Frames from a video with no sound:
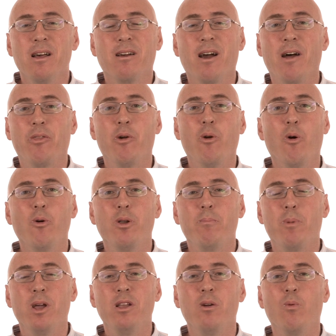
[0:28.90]
got their own
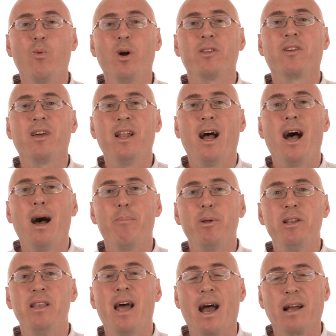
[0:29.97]
opinion what's going to
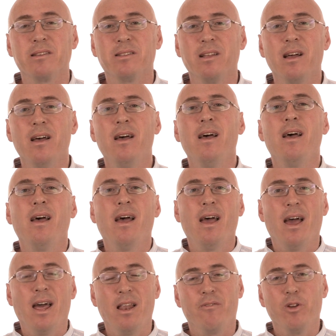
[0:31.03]
happen next.
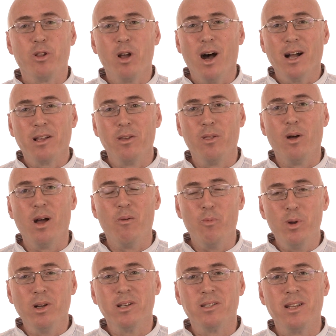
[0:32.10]
And if you talk to the
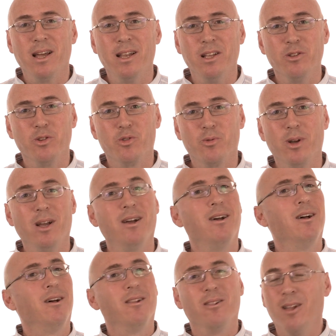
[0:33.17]
real estate industry,
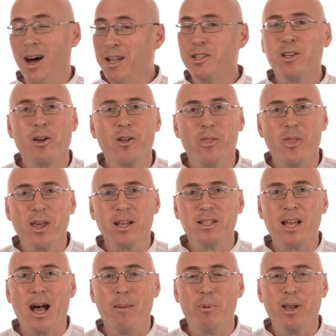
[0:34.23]
lots of good
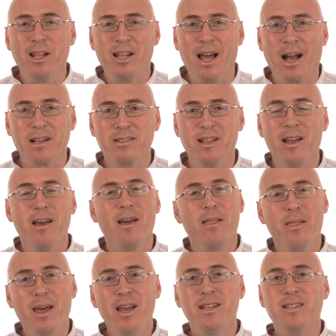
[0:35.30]
things happening next.
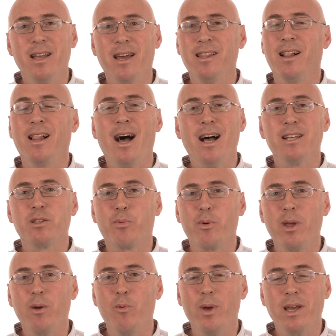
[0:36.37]
They say in the last
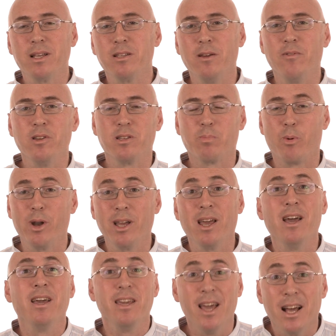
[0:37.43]
3 weeks of the spring,
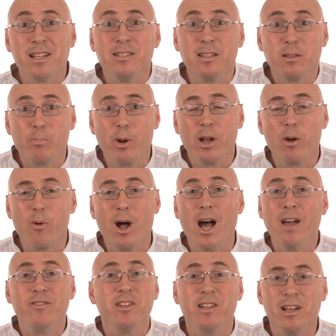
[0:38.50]
yes, the spring
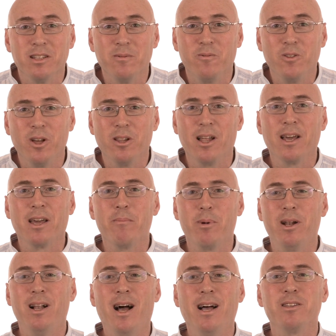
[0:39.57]
arrived, it doesn't feel like it,
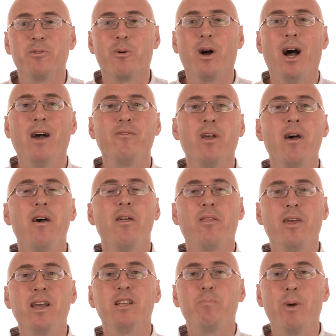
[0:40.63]
but it has arrived,
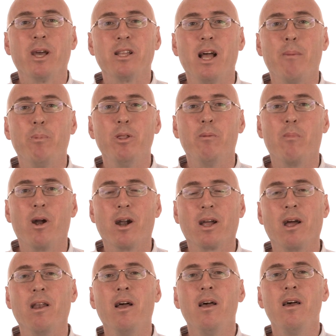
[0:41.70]
things picked up in the
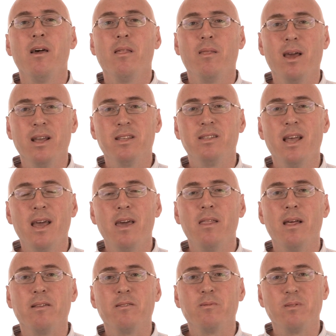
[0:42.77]
market. They say
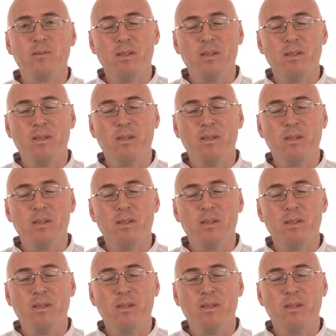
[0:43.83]
that